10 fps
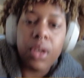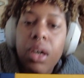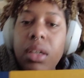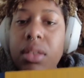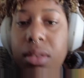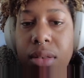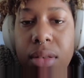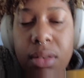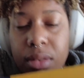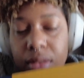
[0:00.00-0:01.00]

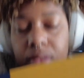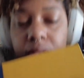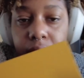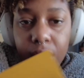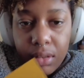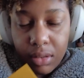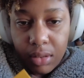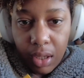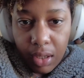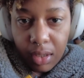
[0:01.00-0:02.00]
guys, it's
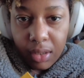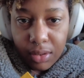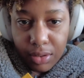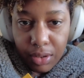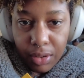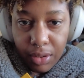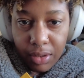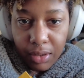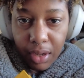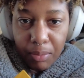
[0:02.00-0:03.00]
taking a
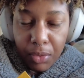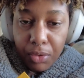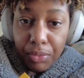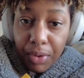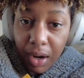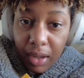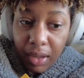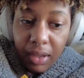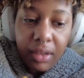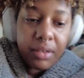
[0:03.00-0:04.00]
turn. I'm
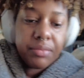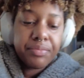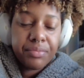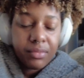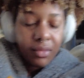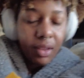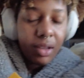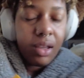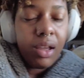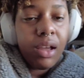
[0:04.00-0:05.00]
crying.
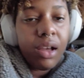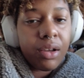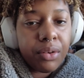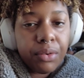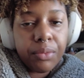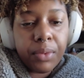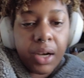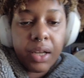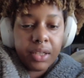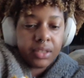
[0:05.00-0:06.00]
I don't know
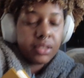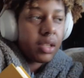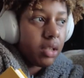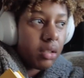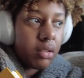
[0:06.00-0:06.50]
why I just got